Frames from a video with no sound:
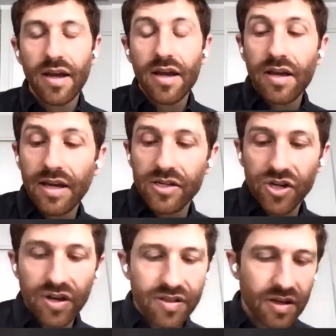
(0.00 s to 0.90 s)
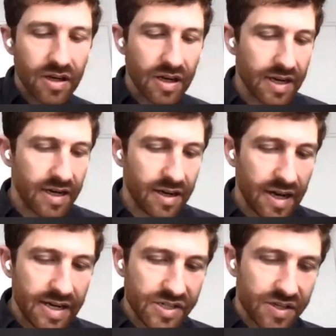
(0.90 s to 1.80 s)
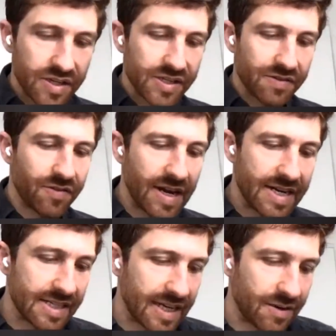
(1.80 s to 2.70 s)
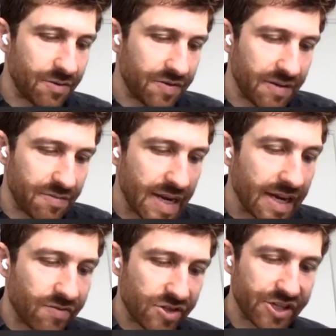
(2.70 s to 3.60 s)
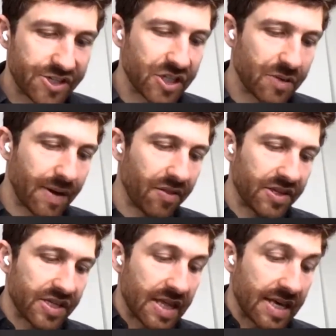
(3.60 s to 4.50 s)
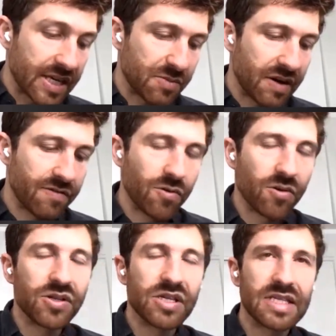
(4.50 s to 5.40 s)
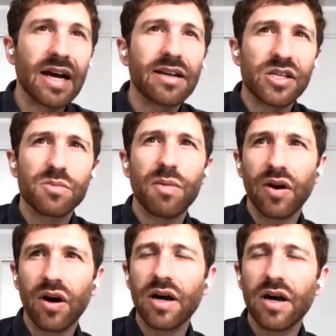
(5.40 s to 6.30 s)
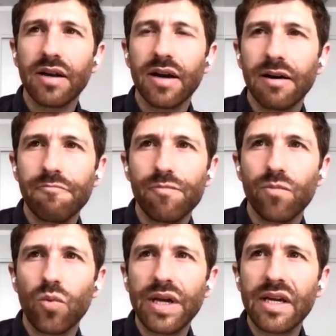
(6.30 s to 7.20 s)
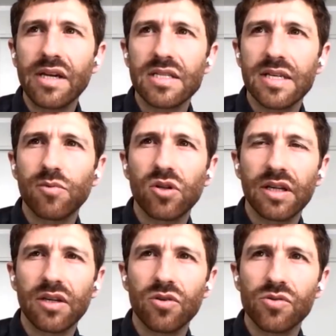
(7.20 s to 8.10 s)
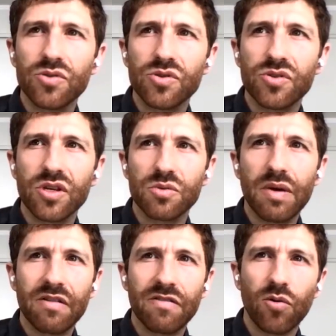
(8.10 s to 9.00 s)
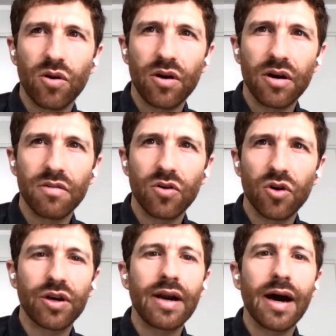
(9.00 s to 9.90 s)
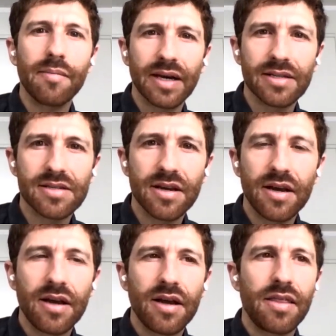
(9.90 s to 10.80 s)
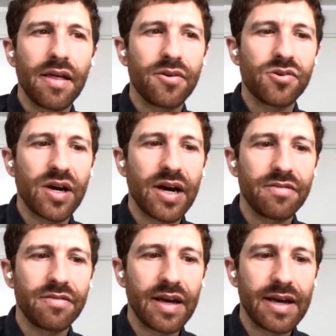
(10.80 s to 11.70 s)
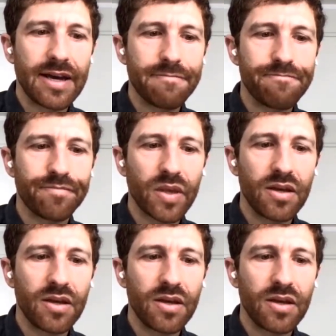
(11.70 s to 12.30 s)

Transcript: Yeah, Jonathan uh, is a, is a, friend, and we've had many conversations about this. I think his metaphor is exactly spot on. Um, we similarly use this metaphor of ergonomics, that there's kind of a um,